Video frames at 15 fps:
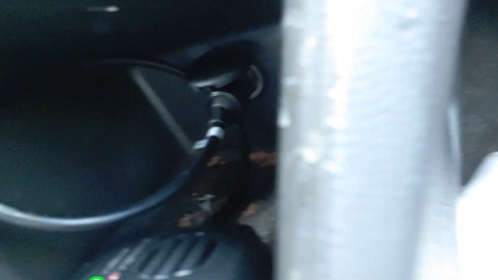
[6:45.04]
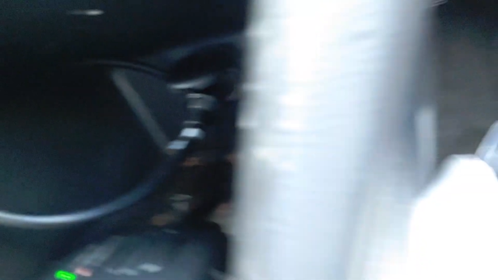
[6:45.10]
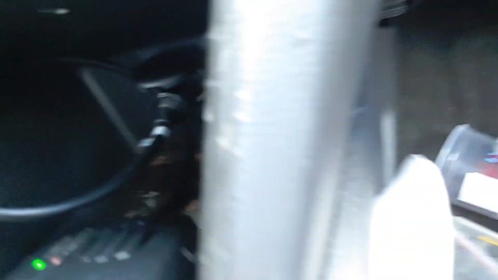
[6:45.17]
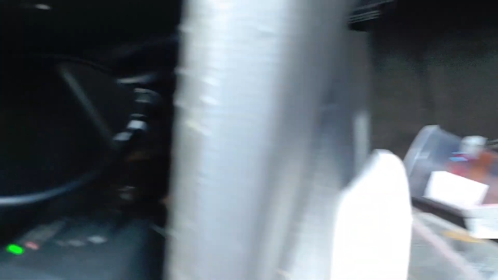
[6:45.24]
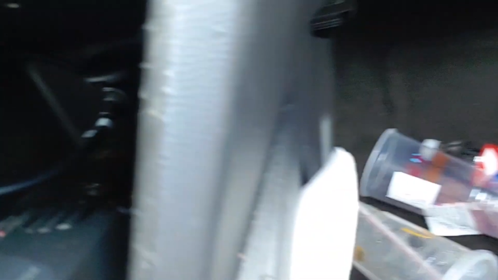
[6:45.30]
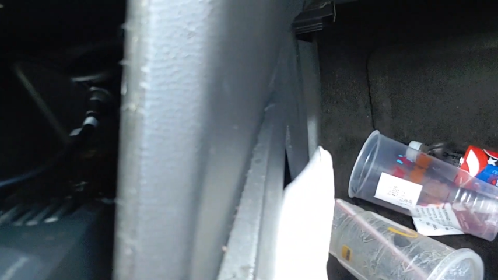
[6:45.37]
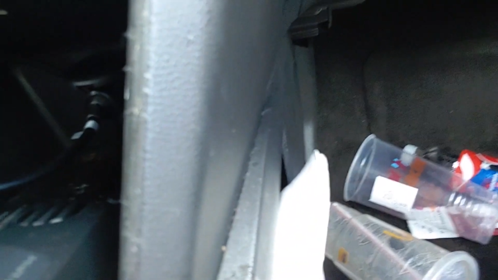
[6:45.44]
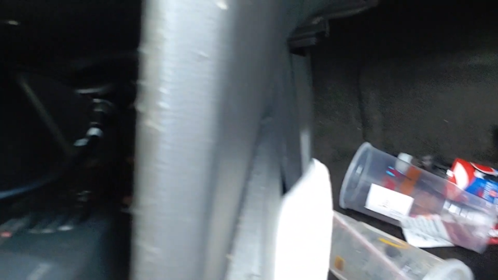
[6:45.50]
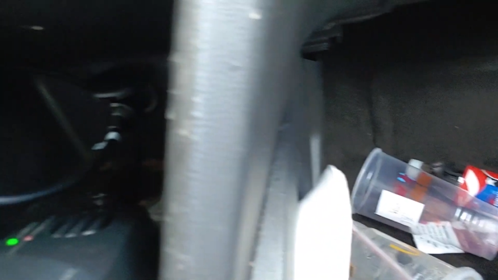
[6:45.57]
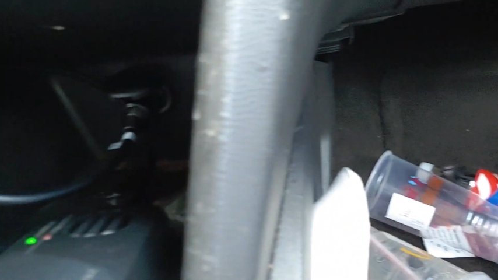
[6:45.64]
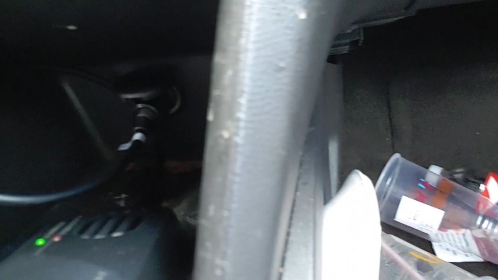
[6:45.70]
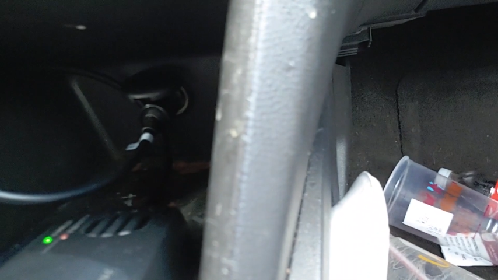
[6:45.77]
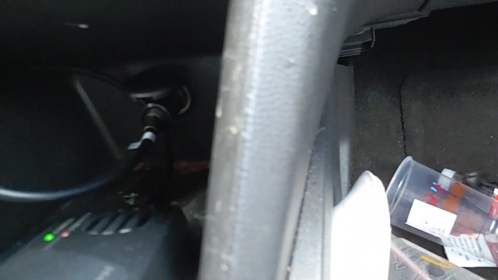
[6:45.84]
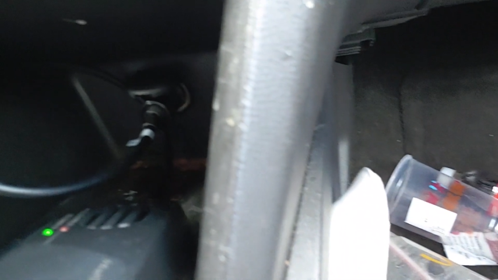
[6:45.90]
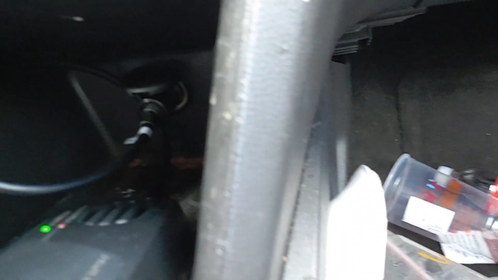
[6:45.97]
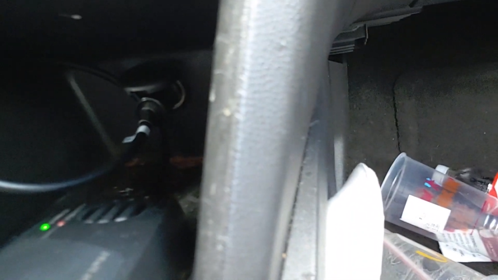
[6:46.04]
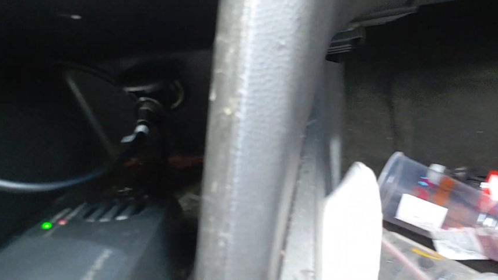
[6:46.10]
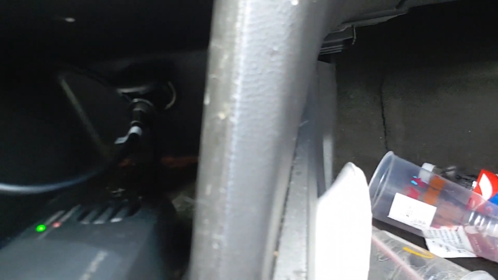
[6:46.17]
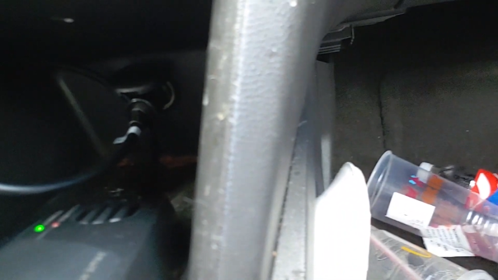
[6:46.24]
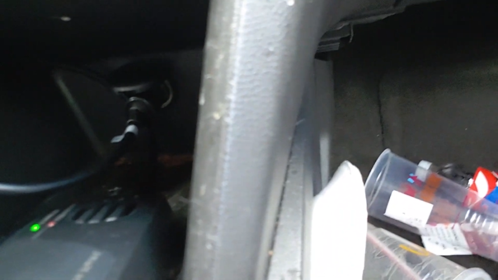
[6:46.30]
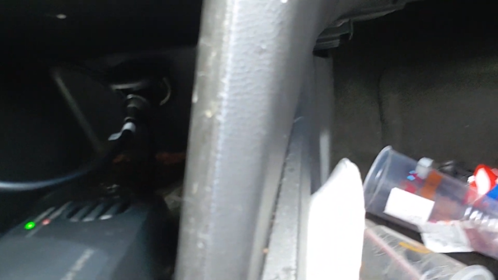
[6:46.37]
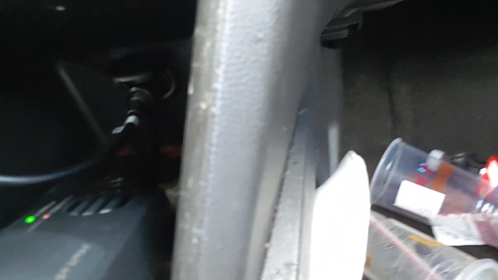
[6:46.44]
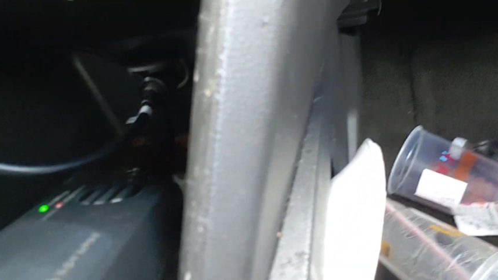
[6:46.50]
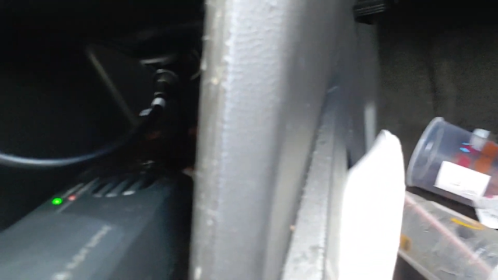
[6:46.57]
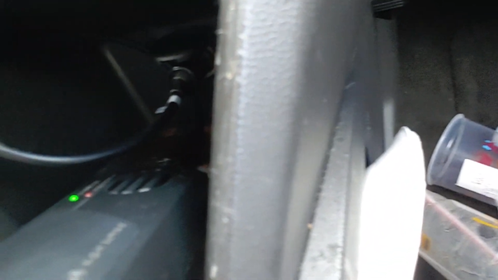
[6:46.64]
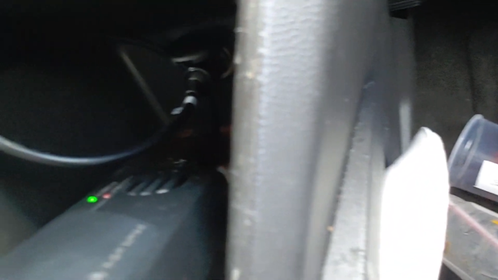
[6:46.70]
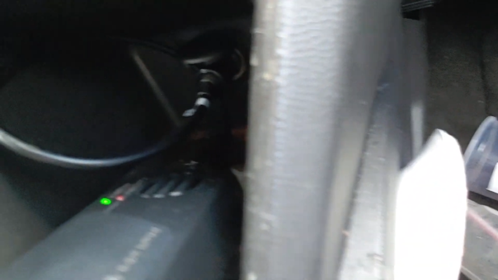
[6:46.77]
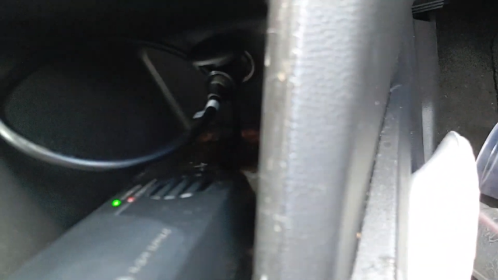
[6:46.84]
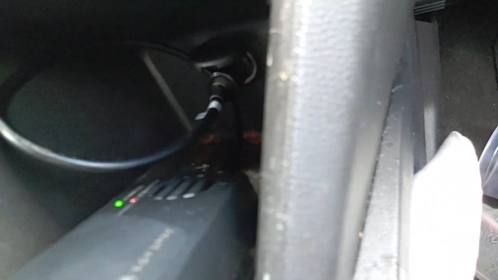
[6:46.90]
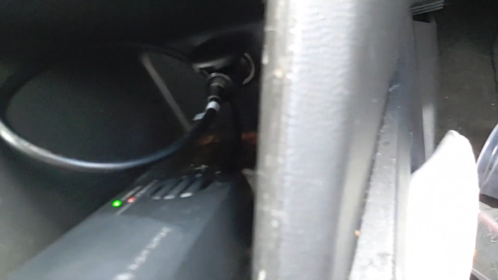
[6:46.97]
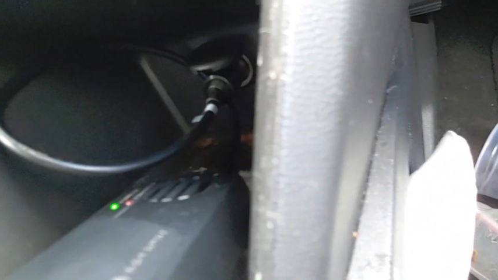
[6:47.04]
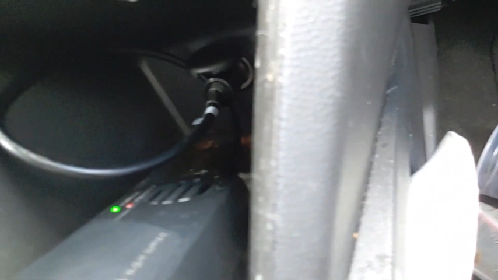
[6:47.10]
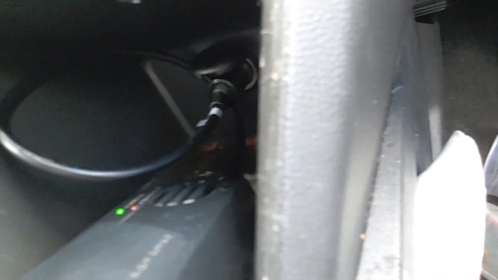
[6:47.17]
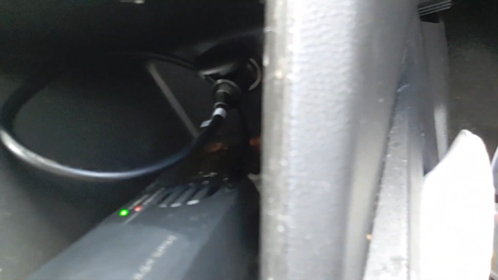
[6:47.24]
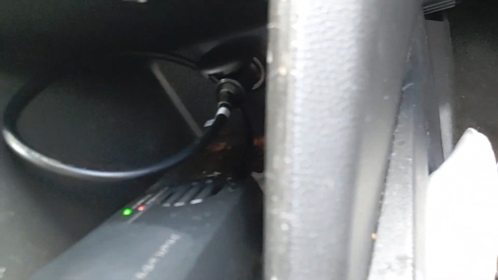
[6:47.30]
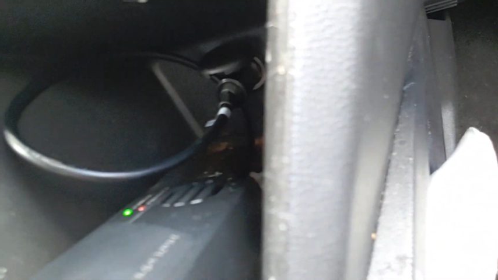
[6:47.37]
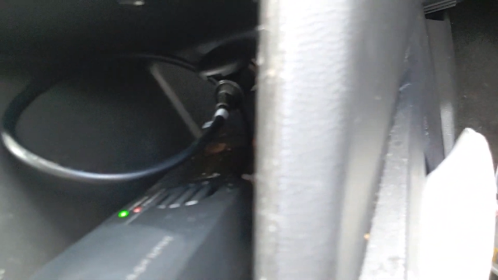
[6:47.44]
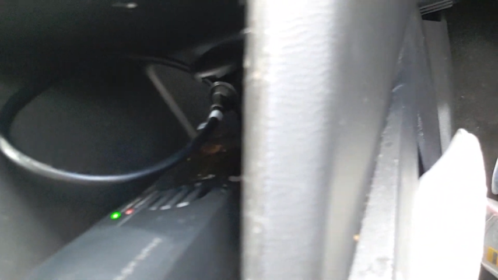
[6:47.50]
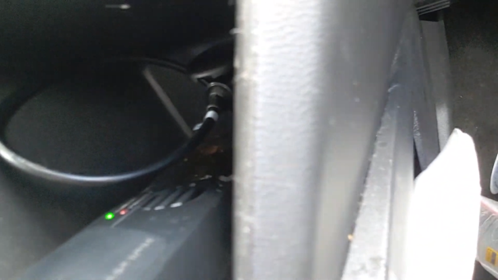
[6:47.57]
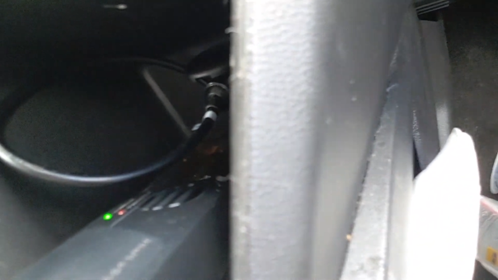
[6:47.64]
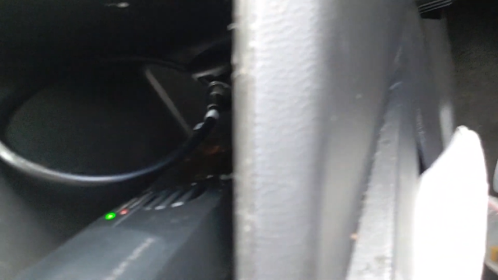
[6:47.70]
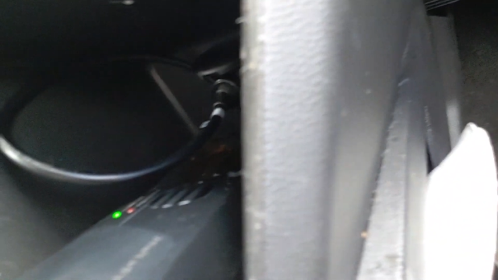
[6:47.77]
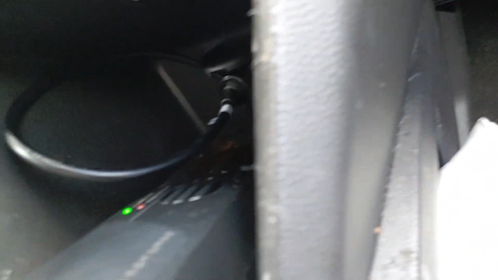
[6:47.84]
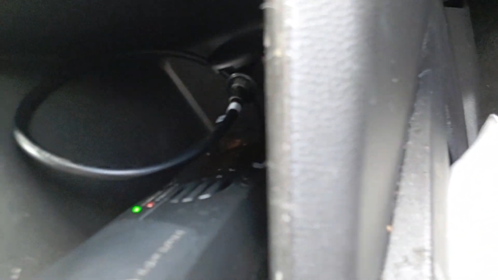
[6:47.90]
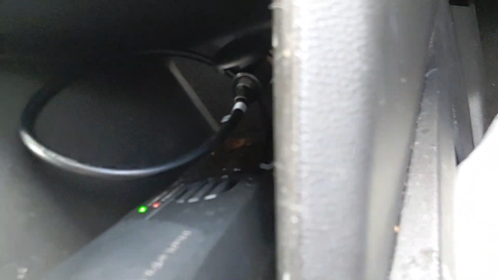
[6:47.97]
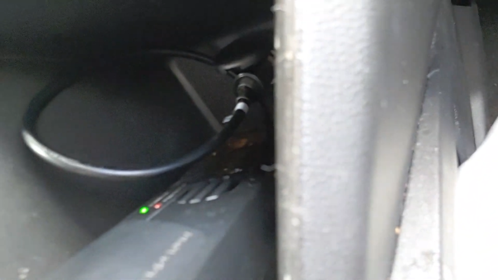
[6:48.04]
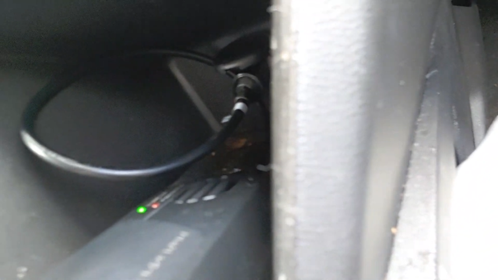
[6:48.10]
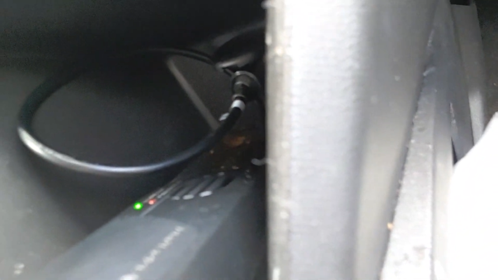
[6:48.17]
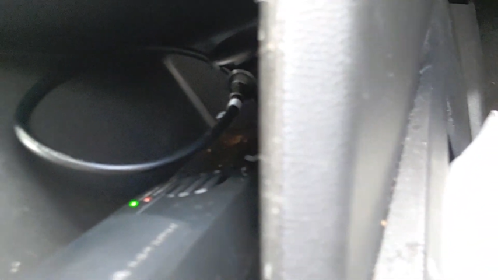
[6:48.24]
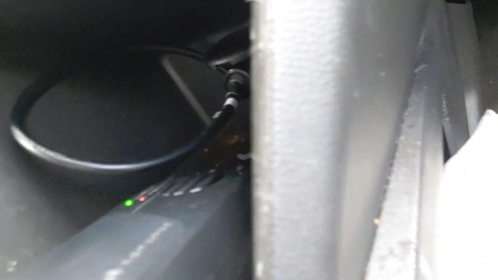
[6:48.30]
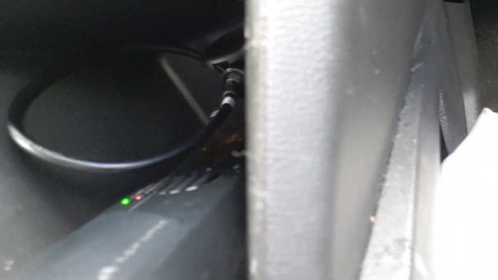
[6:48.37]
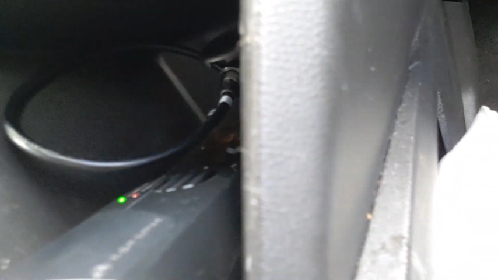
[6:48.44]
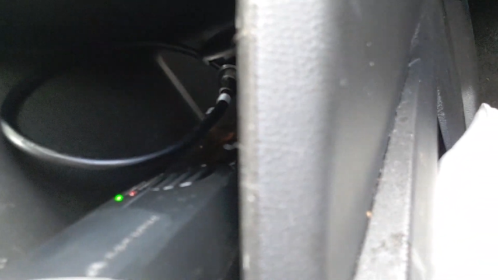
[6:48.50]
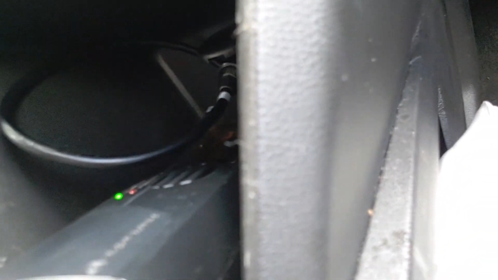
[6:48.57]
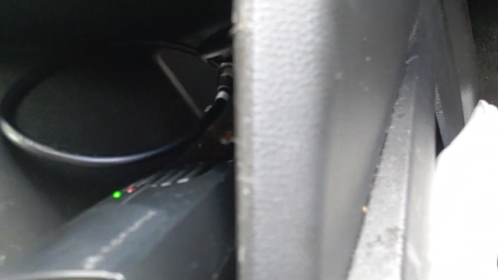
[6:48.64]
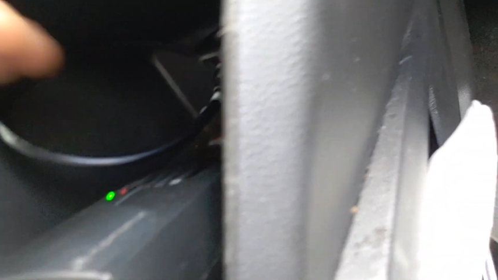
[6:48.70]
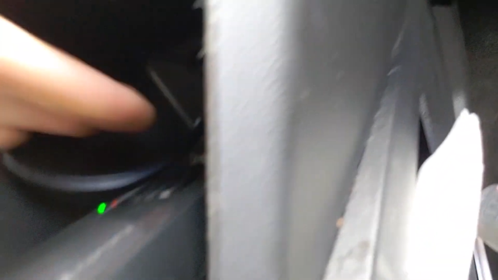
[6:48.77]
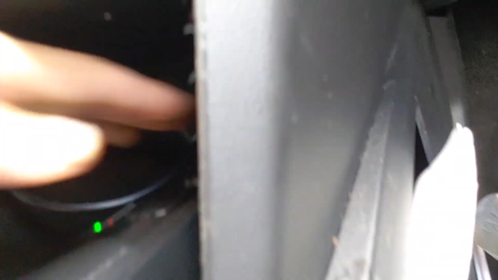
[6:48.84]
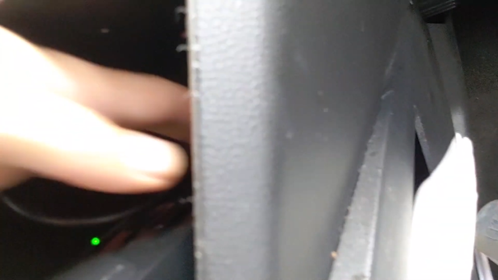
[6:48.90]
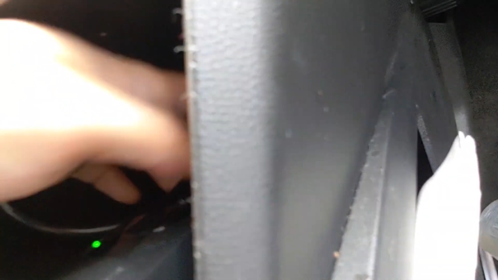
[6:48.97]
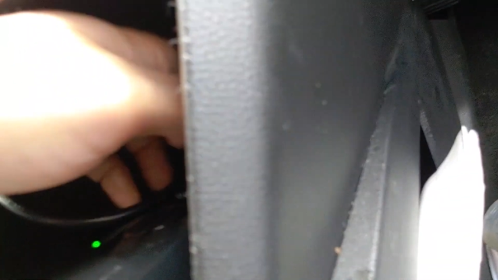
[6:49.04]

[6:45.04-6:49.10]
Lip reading: No face is visible, so there are no lips to read.